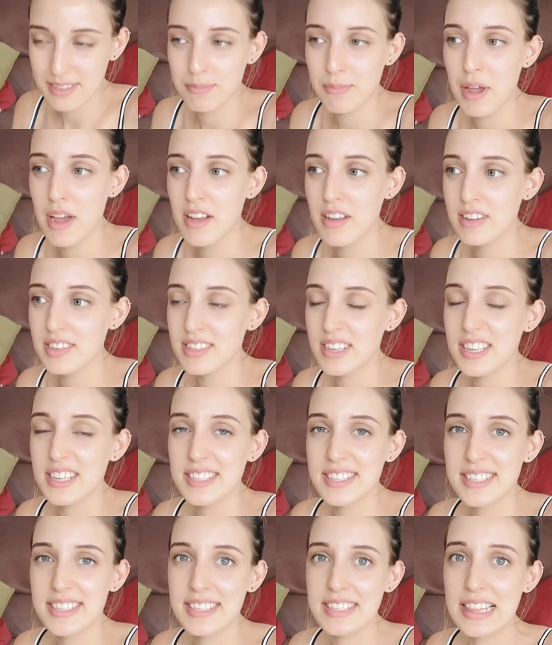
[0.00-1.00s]
smells
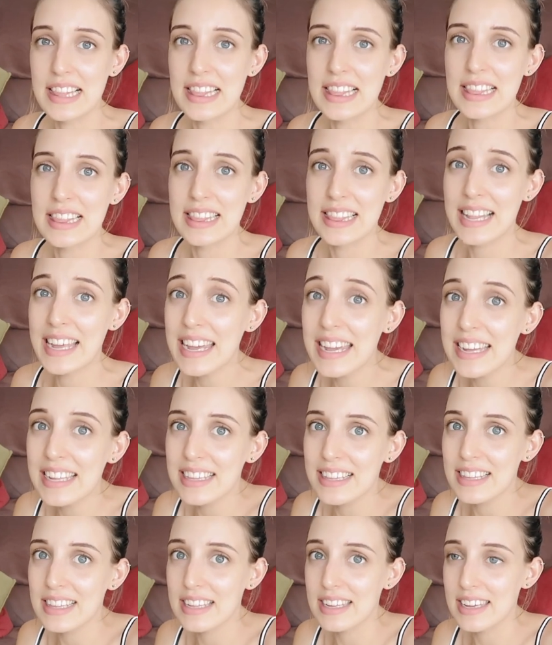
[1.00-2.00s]

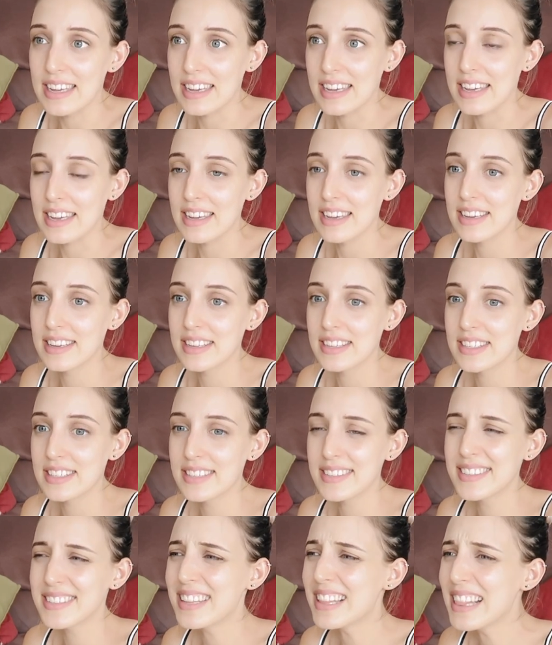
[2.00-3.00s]
slightly
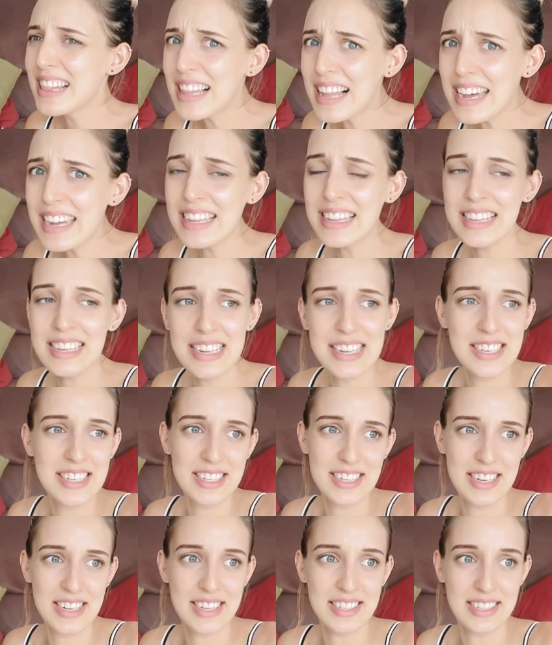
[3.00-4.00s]
slightly
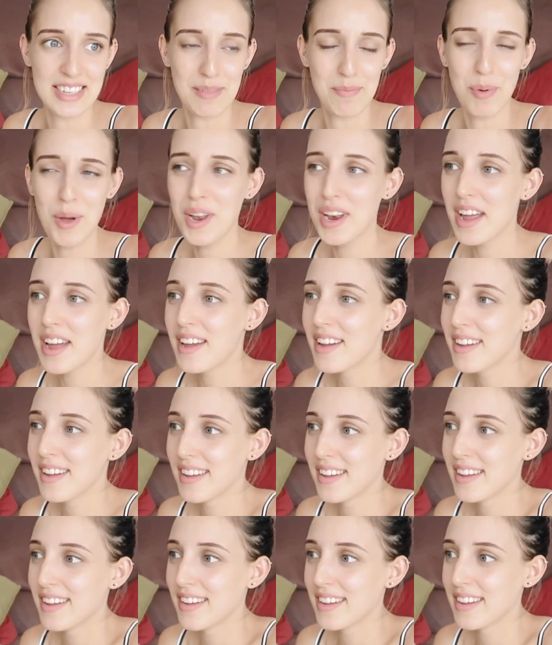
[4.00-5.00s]
cheesy but
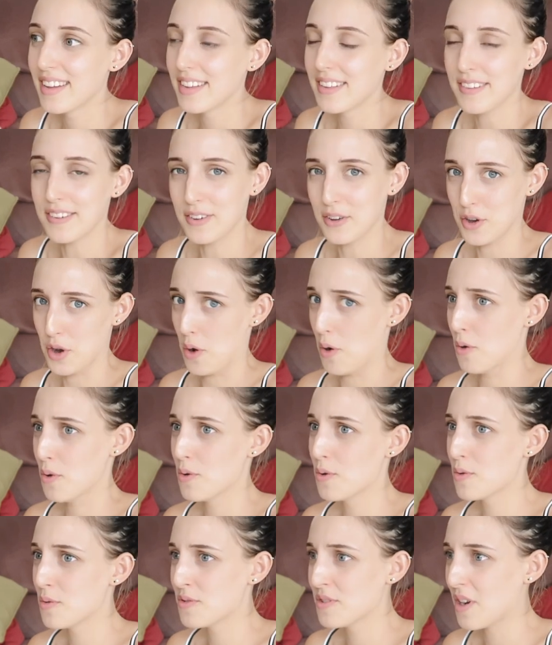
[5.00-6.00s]

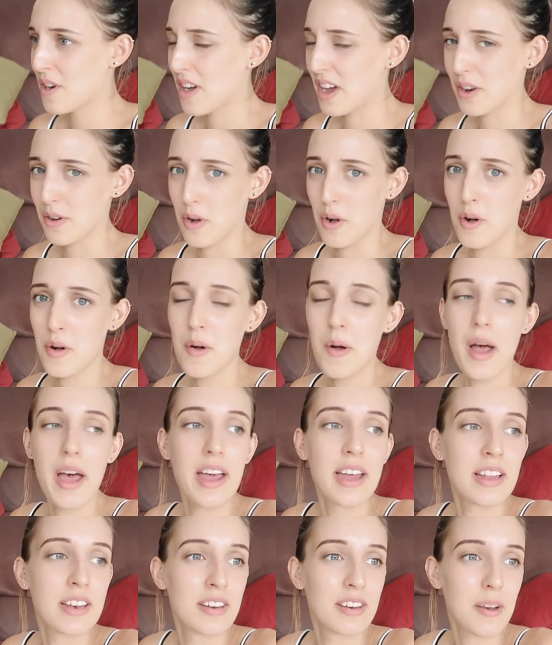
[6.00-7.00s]
no, not at all.
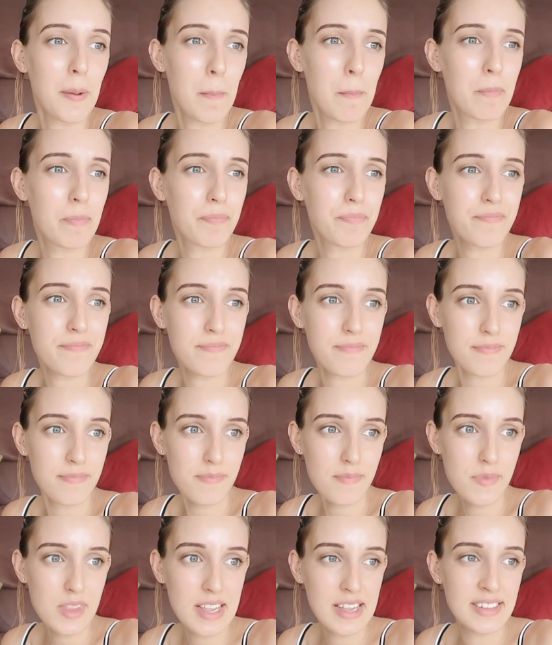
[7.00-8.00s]
And
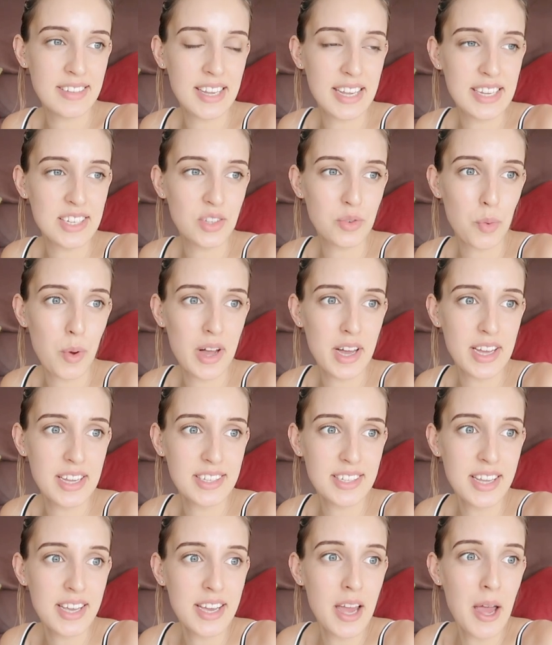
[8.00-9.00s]

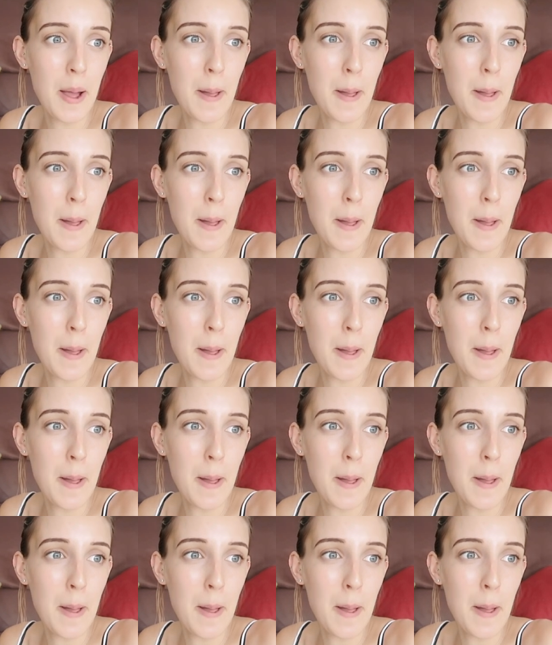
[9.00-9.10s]
taste-wise,